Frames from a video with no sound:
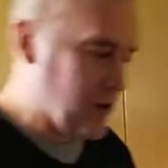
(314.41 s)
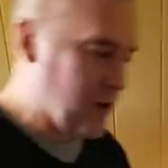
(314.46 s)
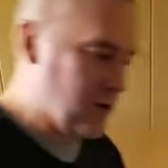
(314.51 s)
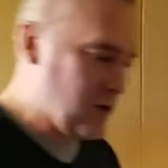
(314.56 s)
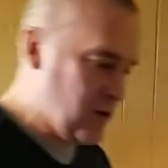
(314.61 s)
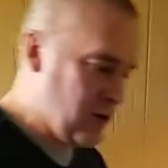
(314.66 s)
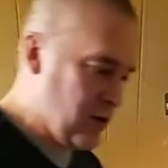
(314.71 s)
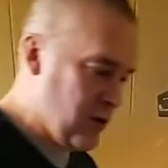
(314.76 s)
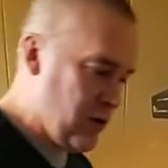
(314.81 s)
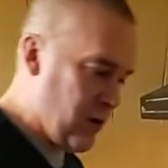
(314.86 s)
So you
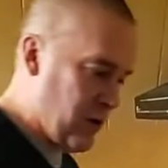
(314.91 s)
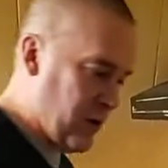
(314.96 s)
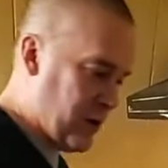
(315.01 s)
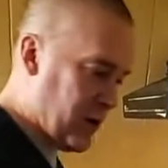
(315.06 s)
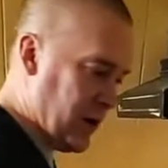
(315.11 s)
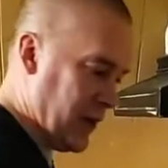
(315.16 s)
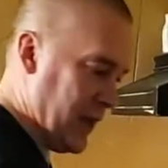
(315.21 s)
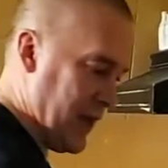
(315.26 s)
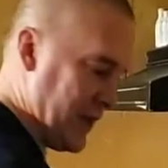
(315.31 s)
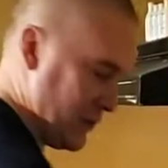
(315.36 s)
can go a
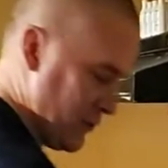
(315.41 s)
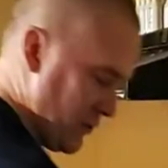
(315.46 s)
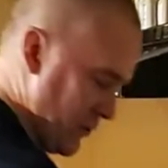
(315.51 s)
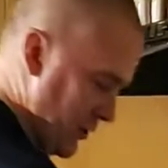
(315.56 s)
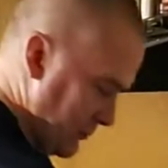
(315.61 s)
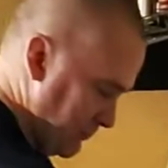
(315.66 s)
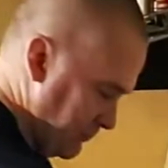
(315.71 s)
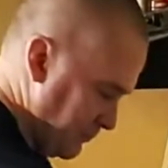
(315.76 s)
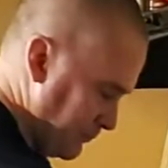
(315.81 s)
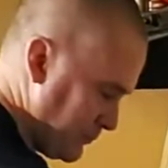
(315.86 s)
little extra.
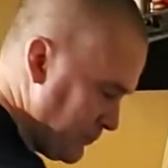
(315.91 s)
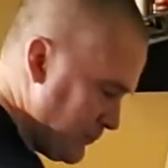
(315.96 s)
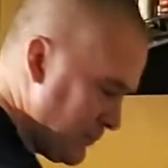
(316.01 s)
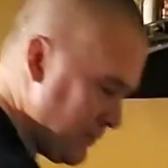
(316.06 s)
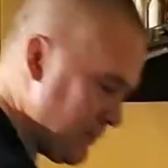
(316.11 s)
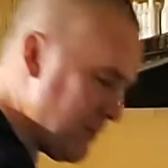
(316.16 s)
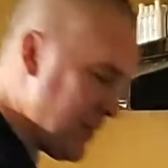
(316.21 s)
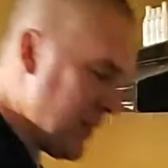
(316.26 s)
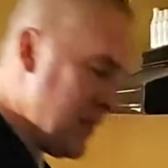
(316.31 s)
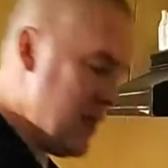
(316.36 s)

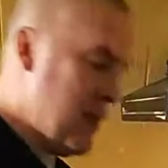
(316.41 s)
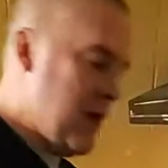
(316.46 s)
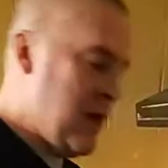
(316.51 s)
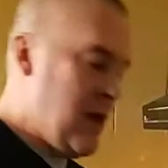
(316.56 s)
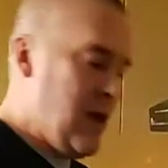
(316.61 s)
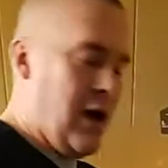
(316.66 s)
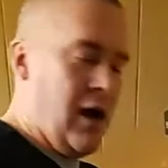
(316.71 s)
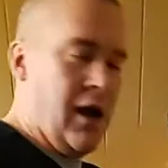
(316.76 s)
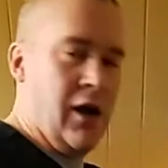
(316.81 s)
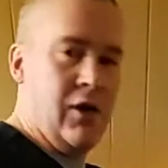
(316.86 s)

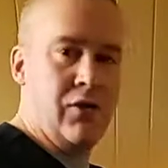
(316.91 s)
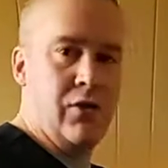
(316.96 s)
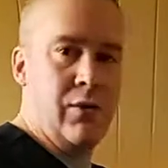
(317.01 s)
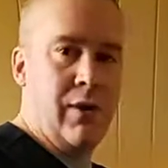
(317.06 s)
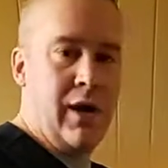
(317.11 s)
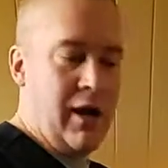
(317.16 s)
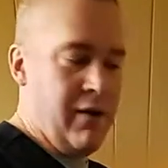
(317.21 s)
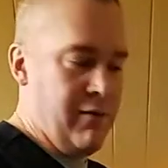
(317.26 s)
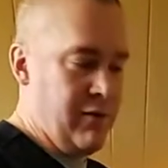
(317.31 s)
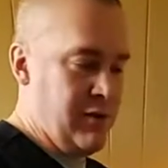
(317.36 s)
I also
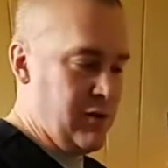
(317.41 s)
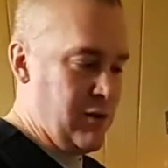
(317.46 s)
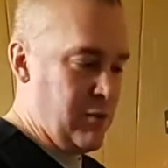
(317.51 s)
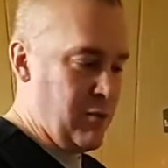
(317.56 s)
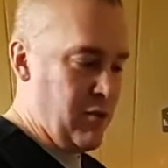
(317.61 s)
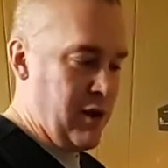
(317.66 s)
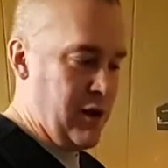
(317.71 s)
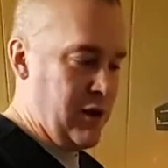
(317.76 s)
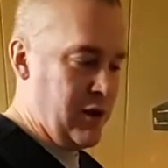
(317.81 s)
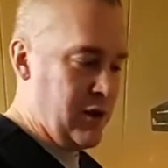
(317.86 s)
have some
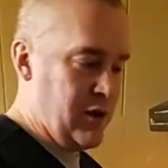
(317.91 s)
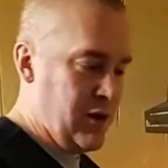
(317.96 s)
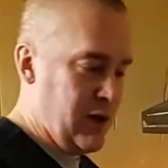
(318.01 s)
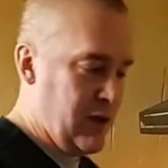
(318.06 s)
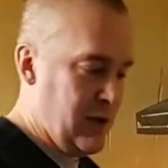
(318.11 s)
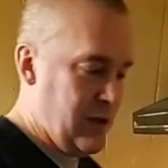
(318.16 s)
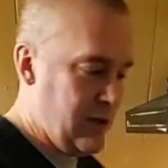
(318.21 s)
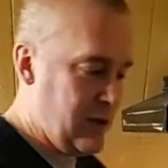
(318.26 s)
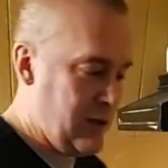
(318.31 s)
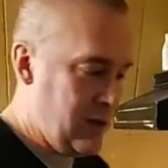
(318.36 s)
grated
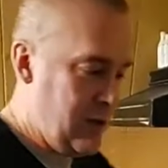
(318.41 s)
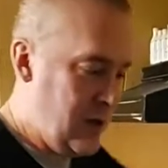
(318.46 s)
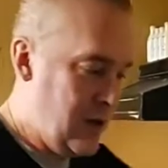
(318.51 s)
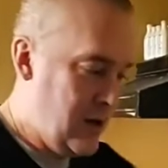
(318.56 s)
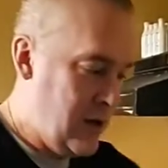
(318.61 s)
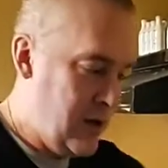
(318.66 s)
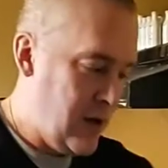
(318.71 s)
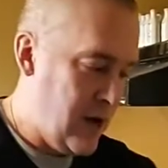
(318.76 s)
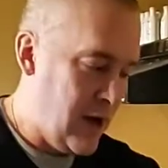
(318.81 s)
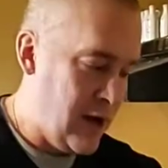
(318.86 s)
cheese.
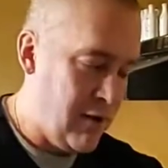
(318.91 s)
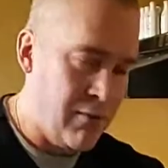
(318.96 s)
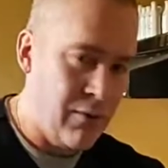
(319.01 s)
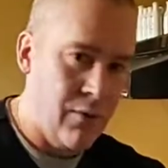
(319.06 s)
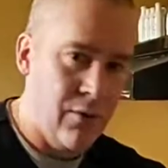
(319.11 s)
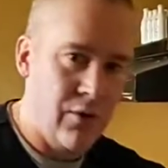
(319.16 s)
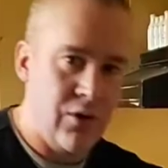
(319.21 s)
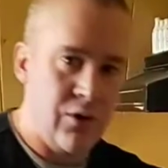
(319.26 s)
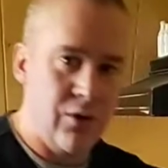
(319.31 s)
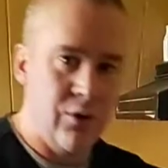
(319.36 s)
I, of course,
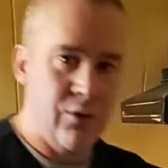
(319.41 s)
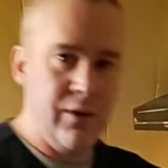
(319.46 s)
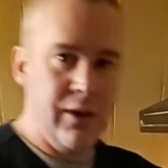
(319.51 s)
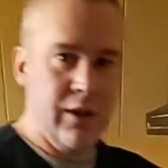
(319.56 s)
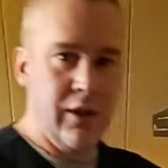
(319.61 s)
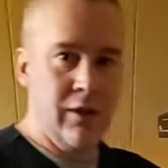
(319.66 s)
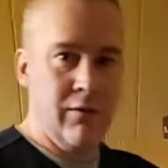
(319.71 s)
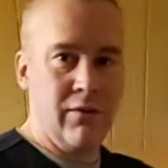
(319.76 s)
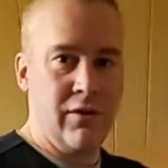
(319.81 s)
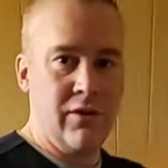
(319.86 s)
showed the
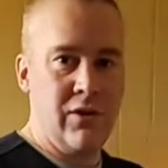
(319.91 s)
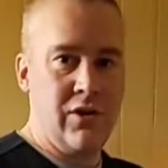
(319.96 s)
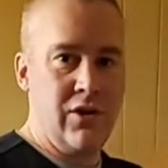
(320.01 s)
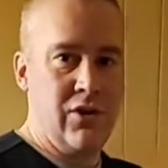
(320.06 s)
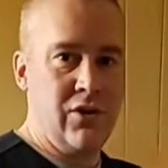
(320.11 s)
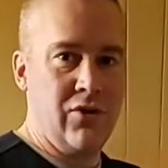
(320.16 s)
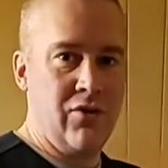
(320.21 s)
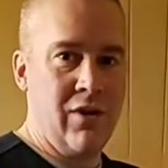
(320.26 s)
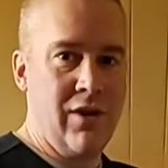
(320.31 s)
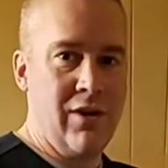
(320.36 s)
lovely cheese
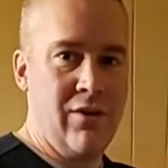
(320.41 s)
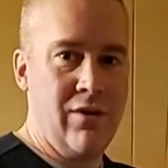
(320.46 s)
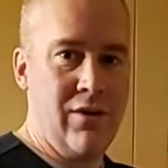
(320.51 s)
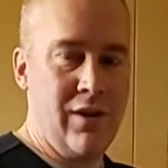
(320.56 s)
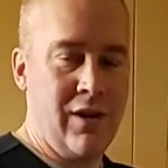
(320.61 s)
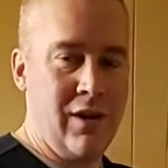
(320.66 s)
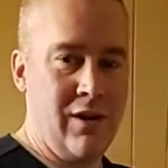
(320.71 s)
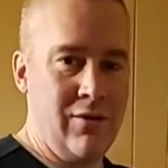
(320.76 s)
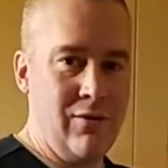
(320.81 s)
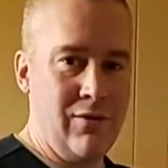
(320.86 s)
grater that I
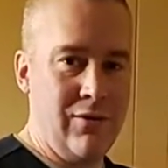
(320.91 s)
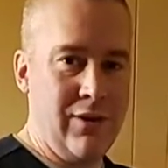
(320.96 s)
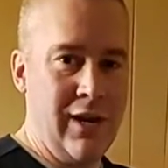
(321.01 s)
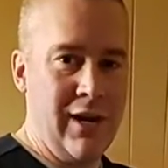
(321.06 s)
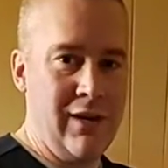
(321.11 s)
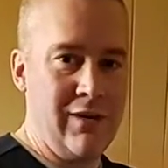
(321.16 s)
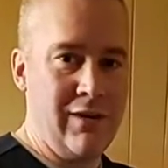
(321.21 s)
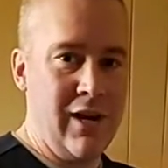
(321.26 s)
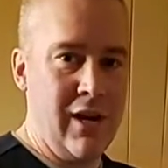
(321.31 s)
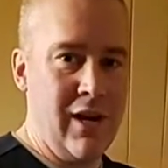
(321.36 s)
used
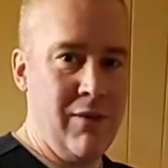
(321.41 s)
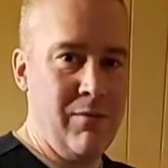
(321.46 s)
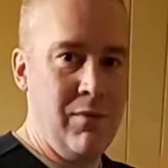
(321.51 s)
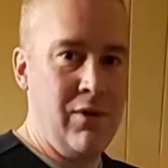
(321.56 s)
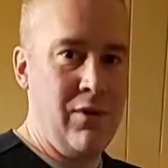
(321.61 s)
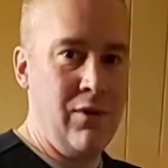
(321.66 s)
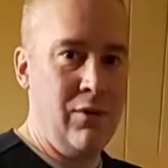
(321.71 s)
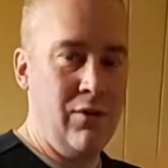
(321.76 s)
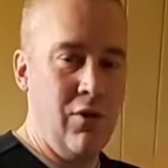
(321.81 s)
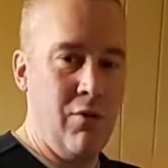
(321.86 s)
last time, and
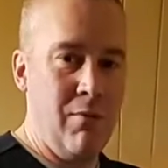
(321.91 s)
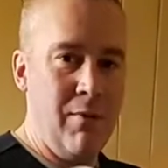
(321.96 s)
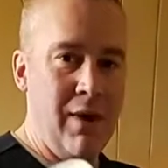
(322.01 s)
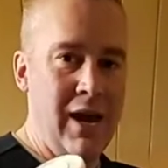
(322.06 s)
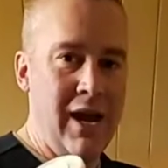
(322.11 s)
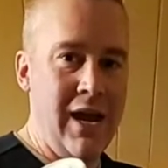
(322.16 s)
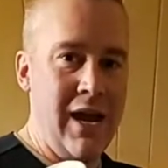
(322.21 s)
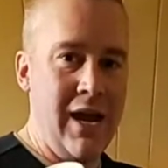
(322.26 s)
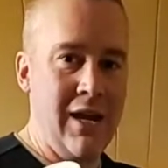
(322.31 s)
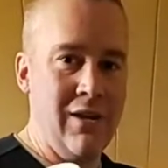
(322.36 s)
you'll note my
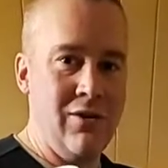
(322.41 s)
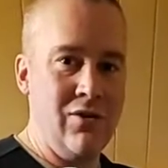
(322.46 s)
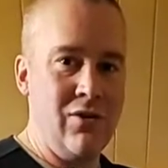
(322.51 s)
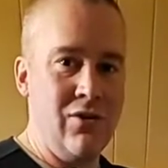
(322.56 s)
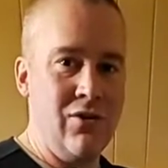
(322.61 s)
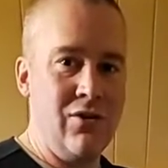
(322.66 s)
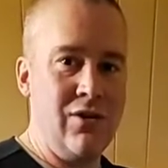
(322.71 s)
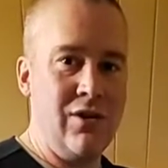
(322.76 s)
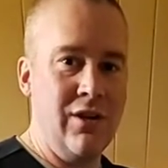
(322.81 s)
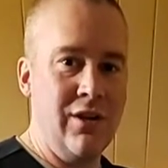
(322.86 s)
hands are
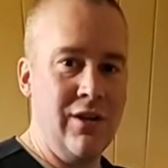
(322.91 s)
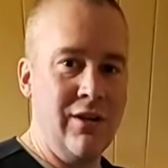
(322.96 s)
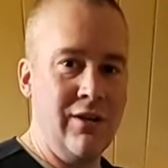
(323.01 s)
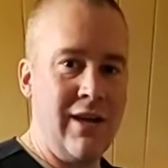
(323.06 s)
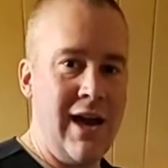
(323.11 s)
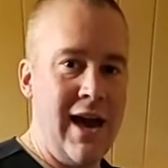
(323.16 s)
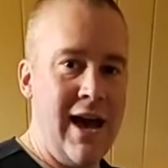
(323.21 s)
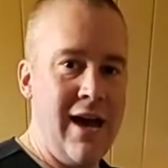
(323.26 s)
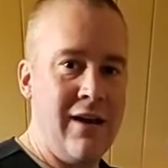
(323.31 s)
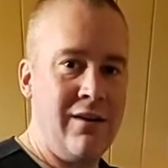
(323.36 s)
still
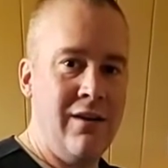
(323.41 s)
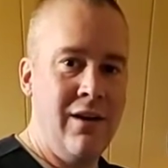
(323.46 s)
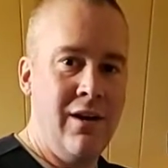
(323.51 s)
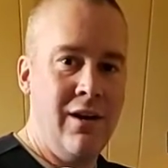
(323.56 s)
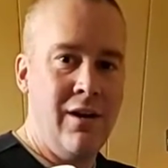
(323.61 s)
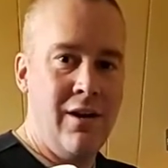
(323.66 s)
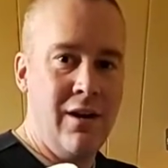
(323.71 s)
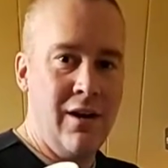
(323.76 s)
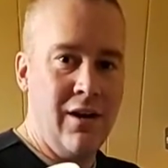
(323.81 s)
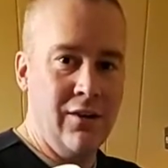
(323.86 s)
intact,
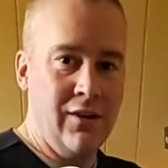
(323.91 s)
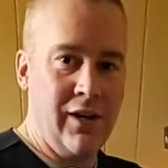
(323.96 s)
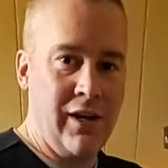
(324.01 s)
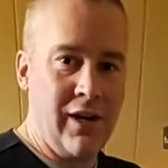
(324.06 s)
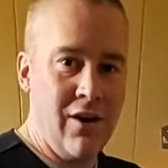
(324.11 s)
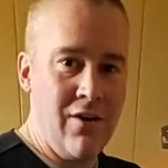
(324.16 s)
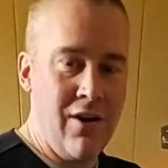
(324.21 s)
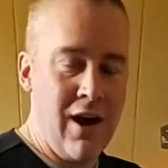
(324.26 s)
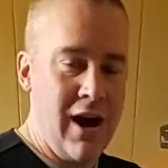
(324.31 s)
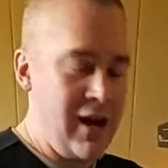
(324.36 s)
unlike our
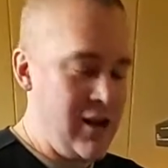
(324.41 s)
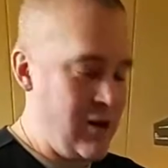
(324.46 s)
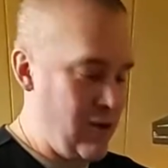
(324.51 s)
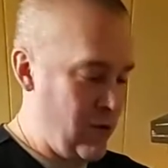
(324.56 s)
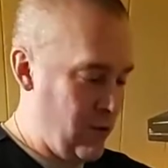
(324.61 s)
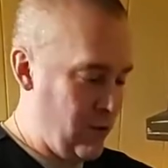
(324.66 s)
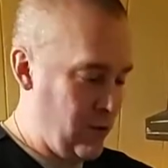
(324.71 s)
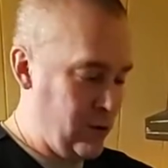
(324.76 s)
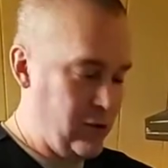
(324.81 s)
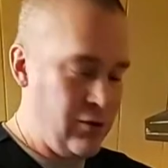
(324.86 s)

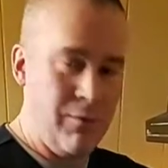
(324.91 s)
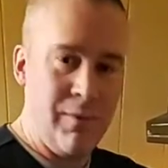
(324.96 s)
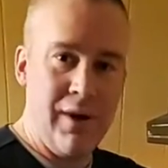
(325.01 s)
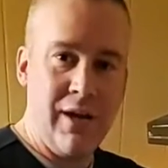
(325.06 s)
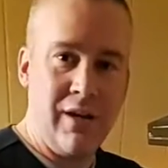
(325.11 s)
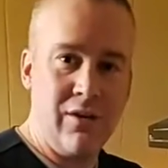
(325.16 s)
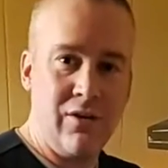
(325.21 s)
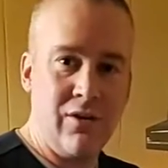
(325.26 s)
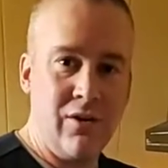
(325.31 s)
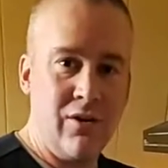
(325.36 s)
9-year-old who
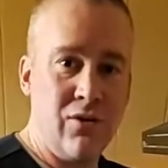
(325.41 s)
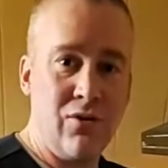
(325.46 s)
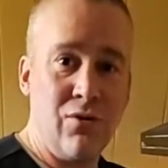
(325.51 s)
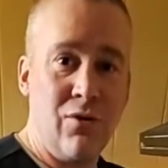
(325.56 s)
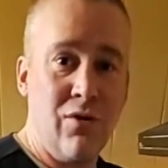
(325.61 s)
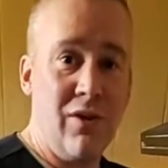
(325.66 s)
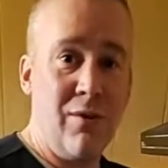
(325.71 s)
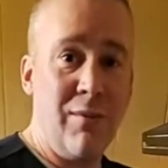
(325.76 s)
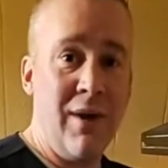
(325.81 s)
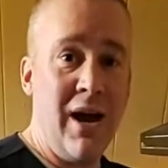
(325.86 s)
managed to destroy
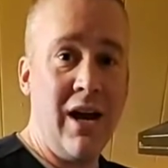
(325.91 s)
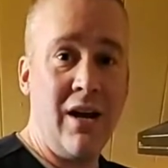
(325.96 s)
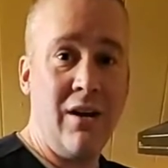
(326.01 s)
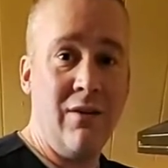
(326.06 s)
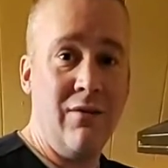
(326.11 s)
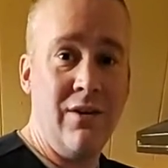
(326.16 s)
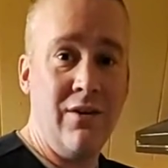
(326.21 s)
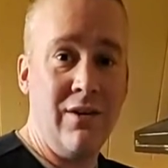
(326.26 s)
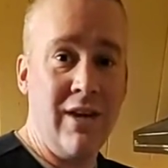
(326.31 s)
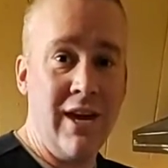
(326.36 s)
the back of
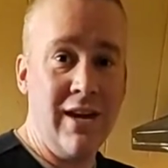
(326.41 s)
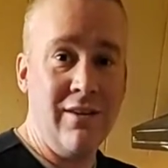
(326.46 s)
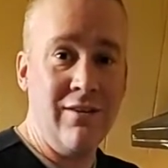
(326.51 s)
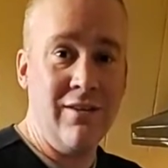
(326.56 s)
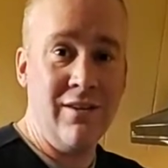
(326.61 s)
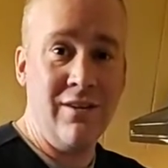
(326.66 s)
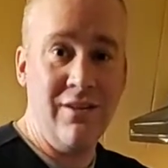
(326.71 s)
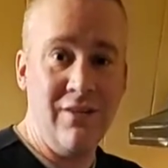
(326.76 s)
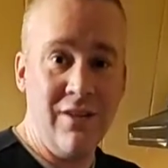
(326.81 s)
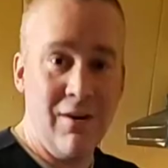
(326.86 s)
his hands, and
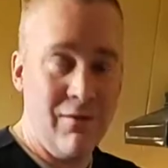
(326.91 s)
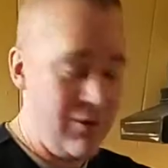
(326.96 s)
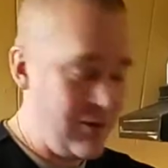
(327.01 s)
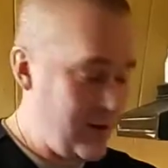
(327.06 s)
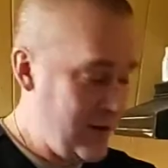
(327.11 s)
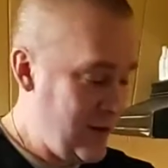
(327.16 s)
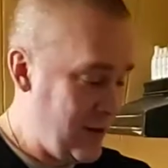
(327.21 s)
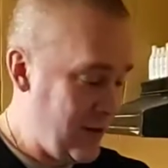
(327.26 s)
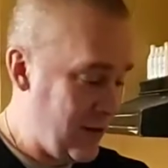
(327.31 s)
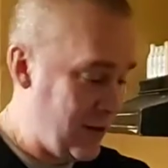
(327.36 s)
he's never
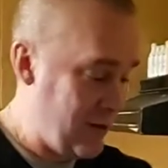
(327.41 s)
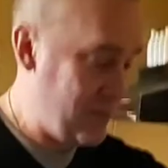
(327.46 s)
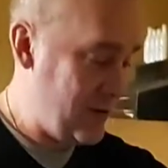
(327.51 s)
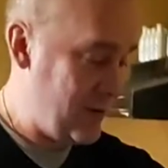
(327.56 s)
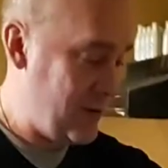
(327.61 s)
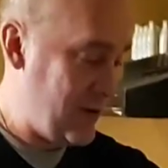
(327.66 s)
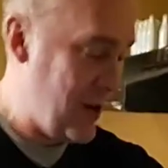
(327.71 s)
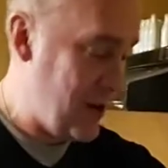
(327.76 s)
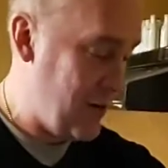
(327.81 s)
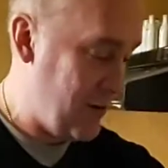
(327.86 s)
seen the
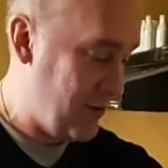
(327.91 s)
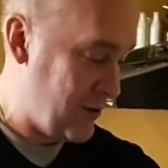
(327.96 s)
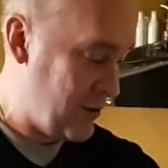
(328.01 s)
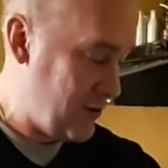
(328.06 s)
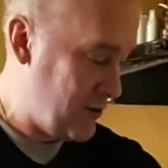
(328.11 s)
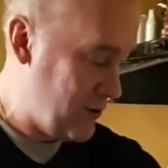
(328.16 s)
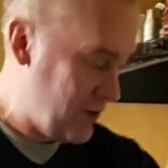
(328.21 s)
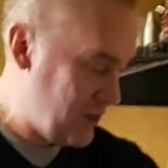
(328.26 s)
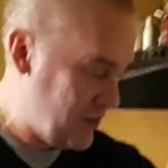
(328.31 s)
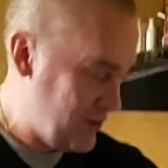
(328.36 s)
side of
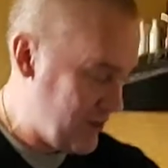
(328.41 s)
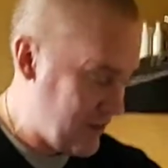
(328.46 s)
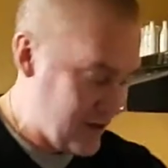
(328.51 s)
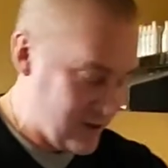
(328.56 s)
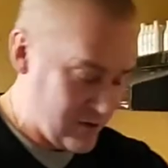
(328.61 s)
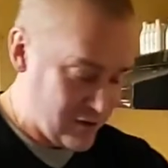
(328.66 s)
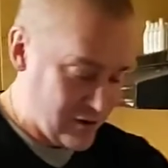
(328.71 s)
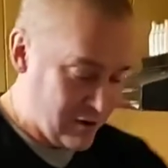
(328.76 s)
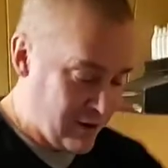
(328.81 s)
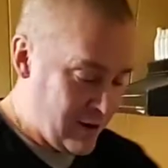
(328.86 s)
the
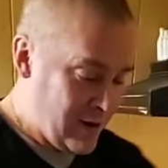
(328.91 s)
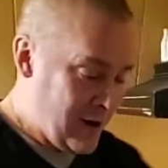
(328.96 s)
kitchen.